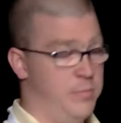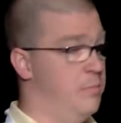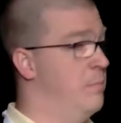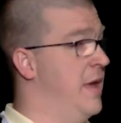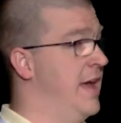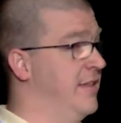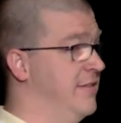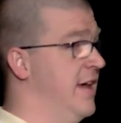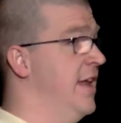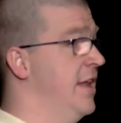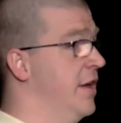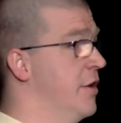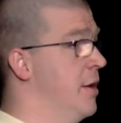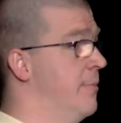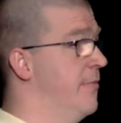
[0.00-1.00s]

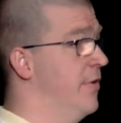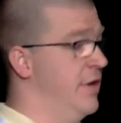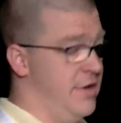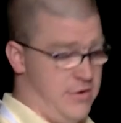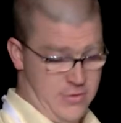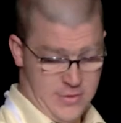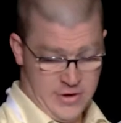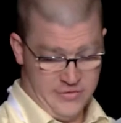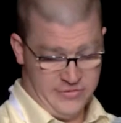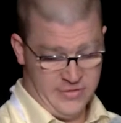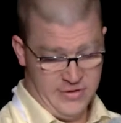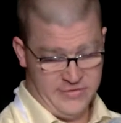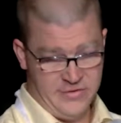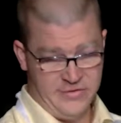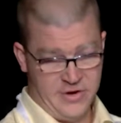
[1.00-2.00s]
Maintaining comfort indoors. So
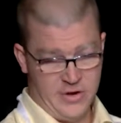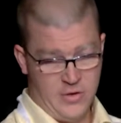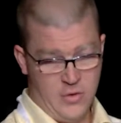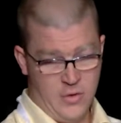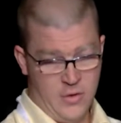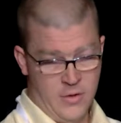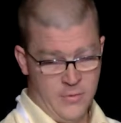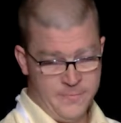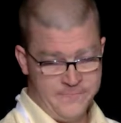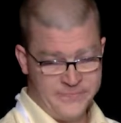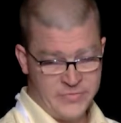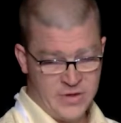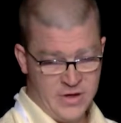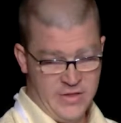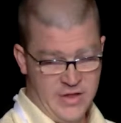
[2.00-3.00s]
this is our goal,
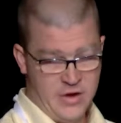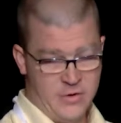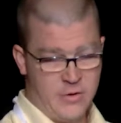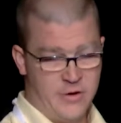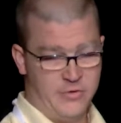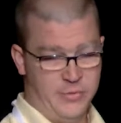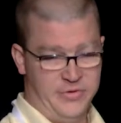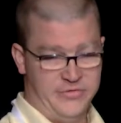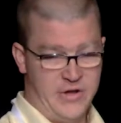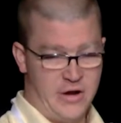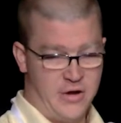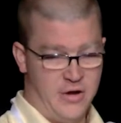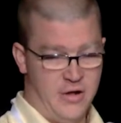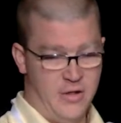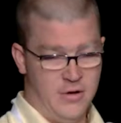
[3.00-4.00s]
and then of course we start
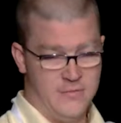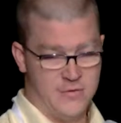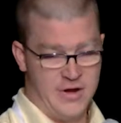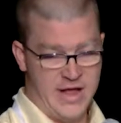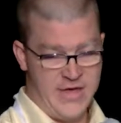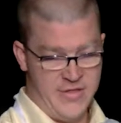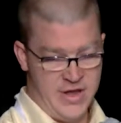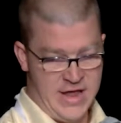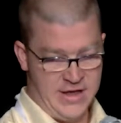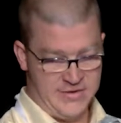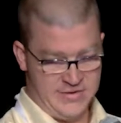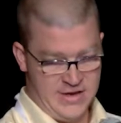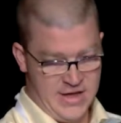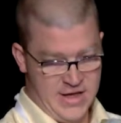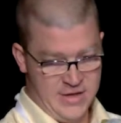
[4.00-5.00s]
it all over again the
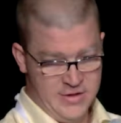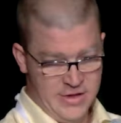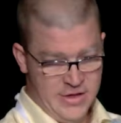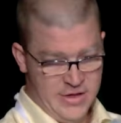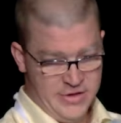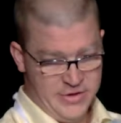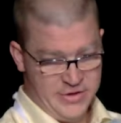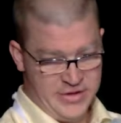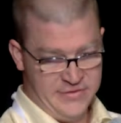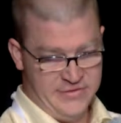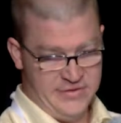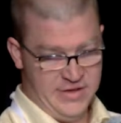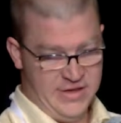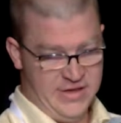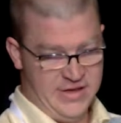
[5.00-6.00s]
next day. You can
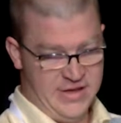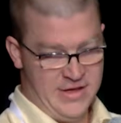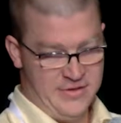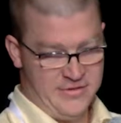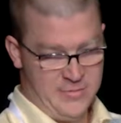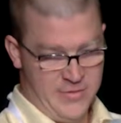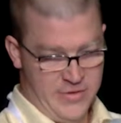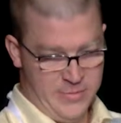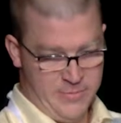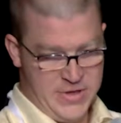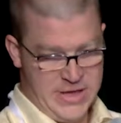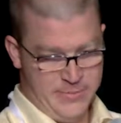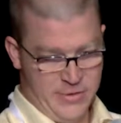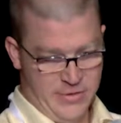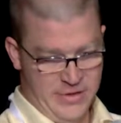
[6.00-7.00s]
see some of the
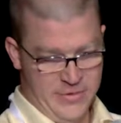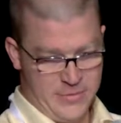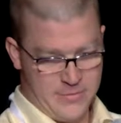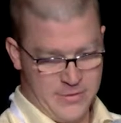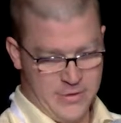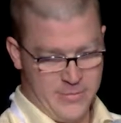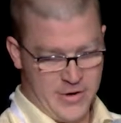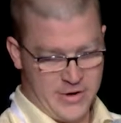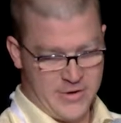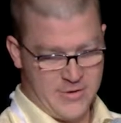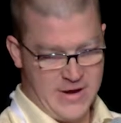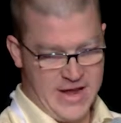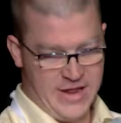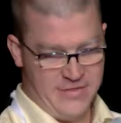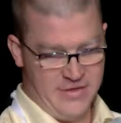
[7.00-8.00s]
people in the room are
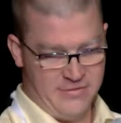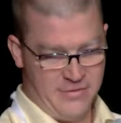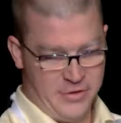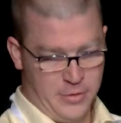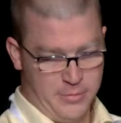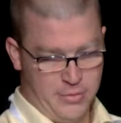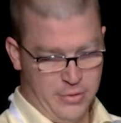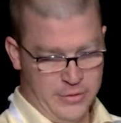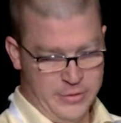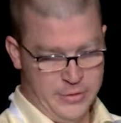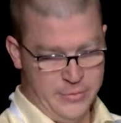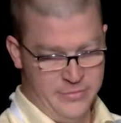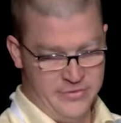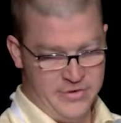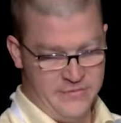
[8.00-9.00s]
creating these little
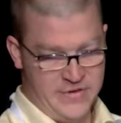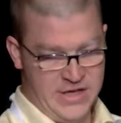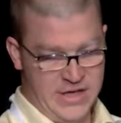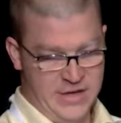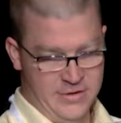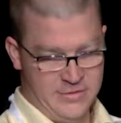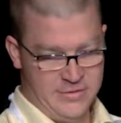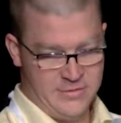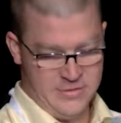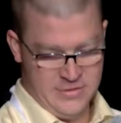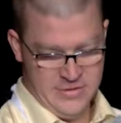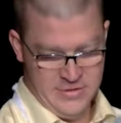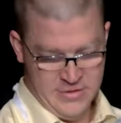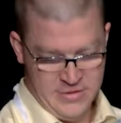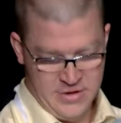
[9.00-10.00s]
plumes of heat,
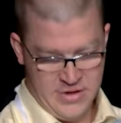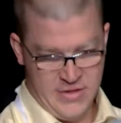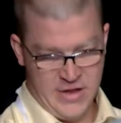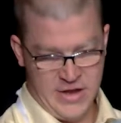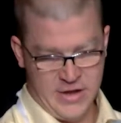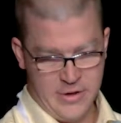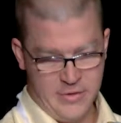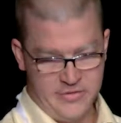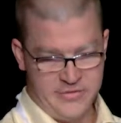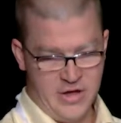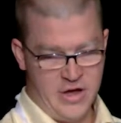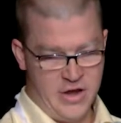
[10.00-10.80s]
and then it goes to